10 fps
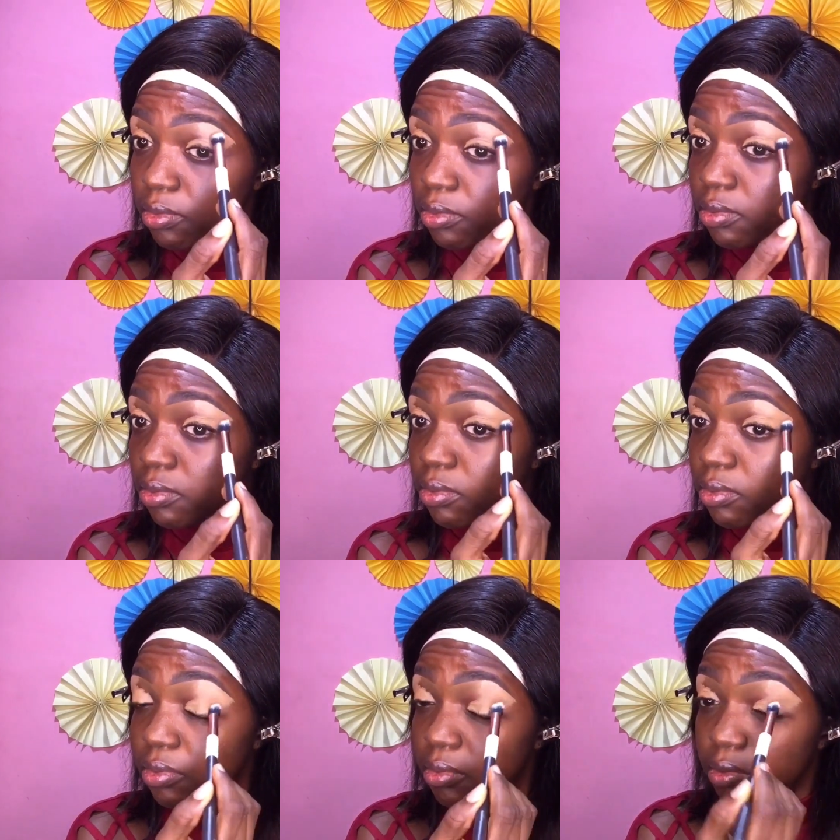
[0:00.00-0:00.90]
for
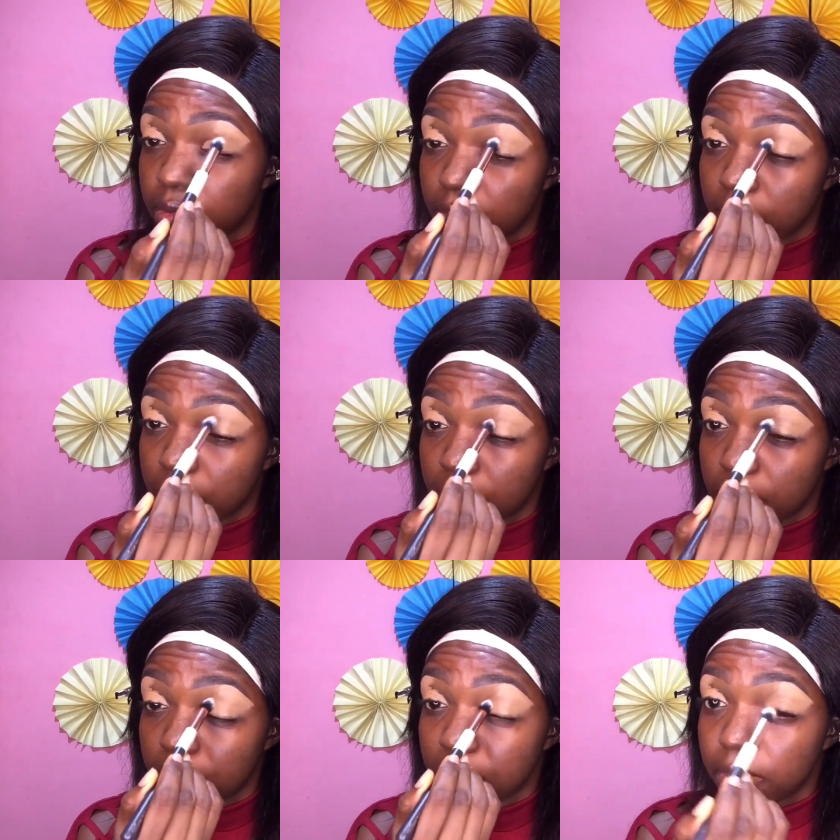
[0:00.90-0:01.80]
actually
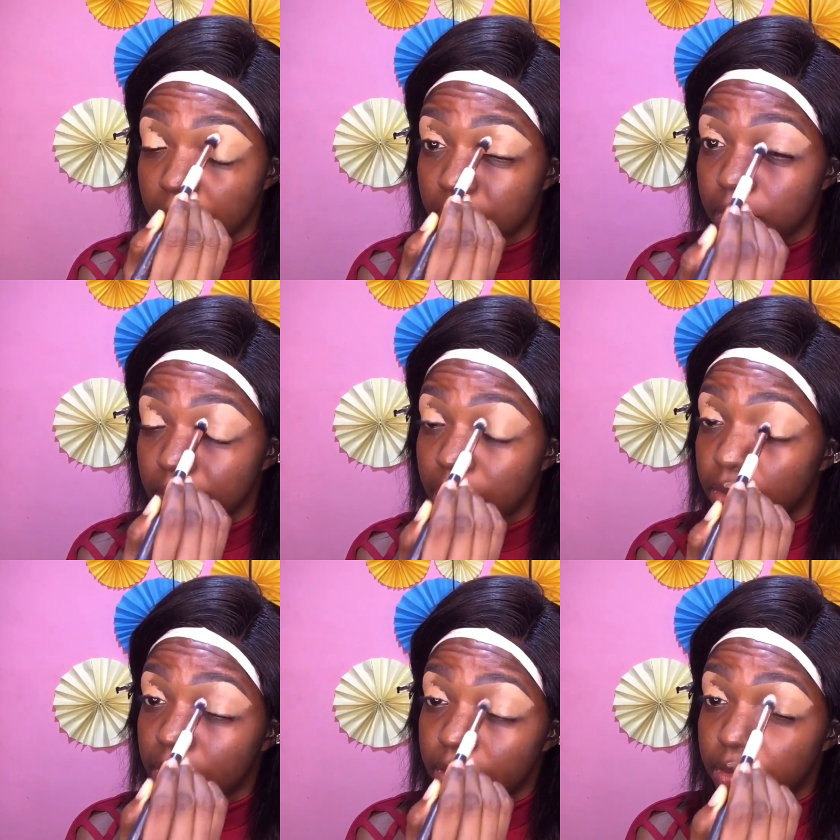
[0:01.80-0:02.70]
like a
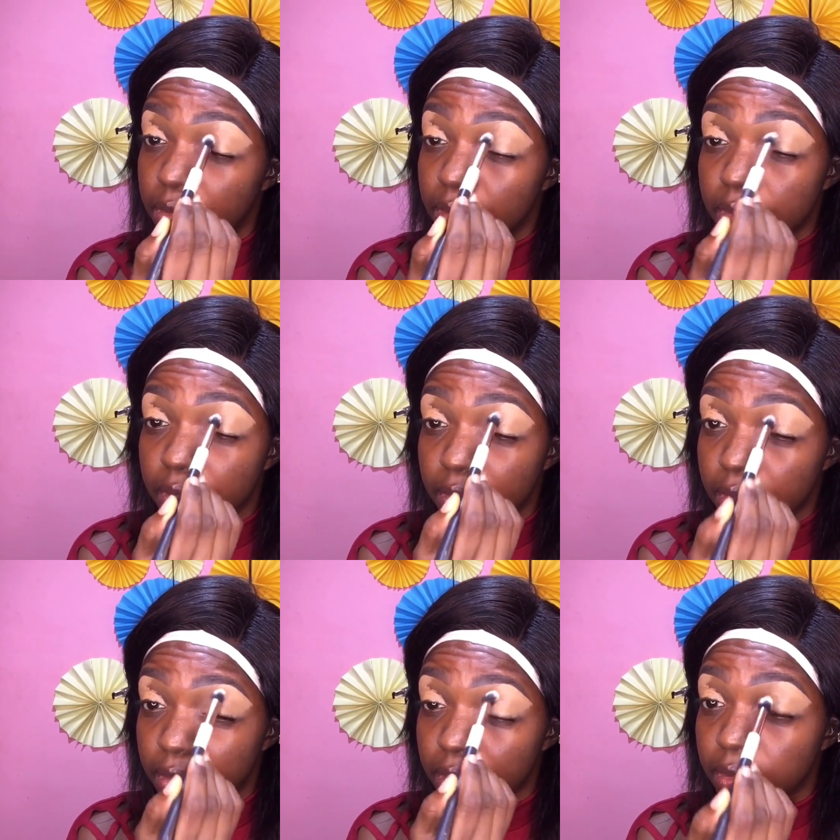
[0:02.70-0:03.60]
base for
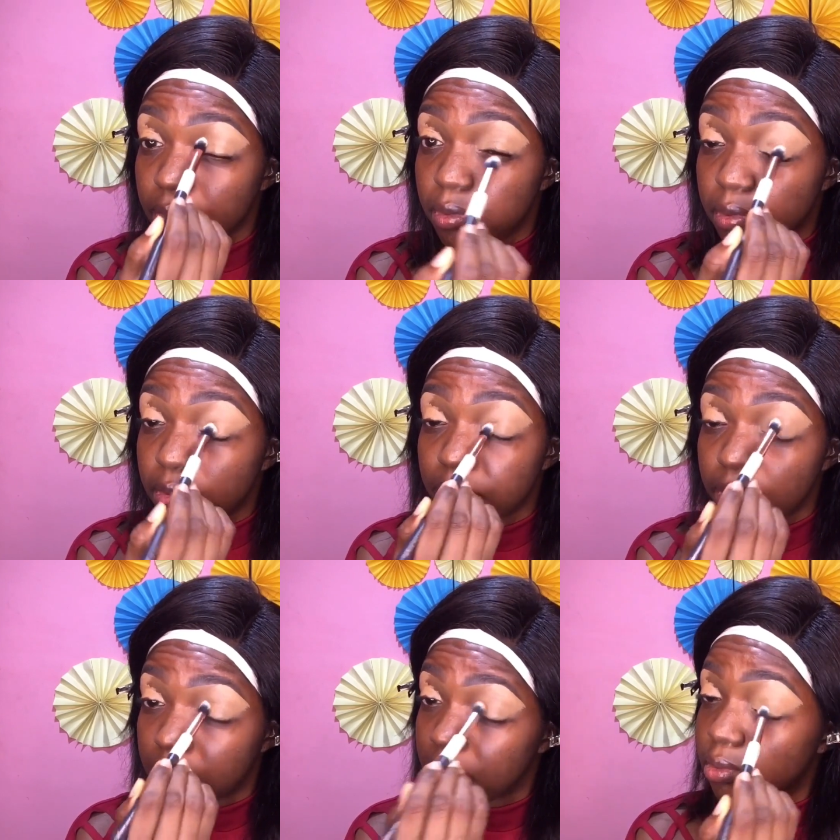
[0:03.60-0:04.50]
my eyeshadow
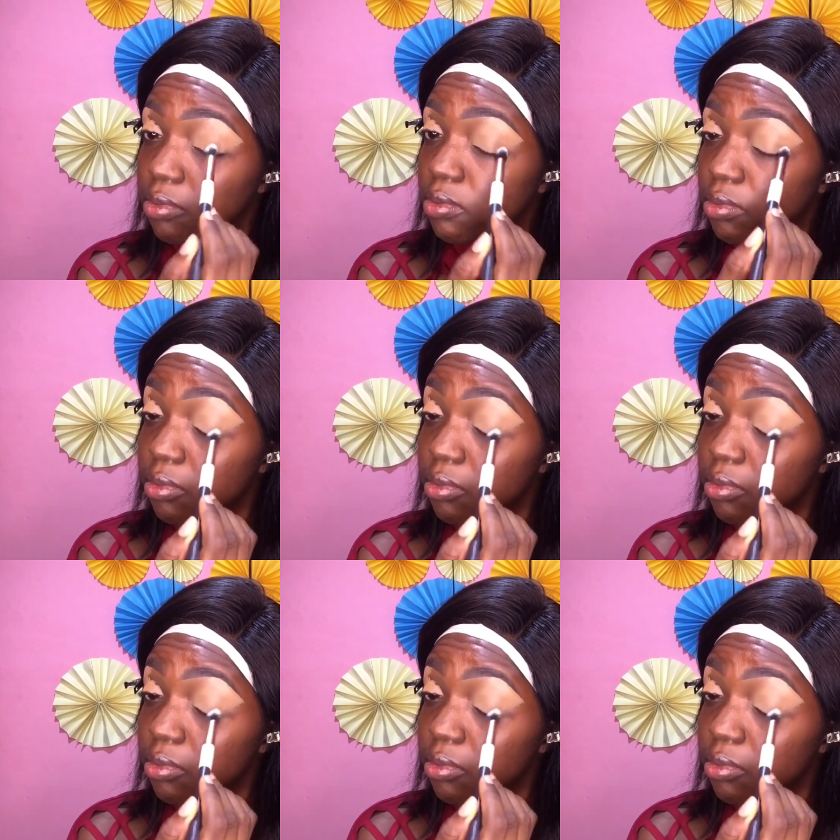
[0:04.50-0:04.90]
application.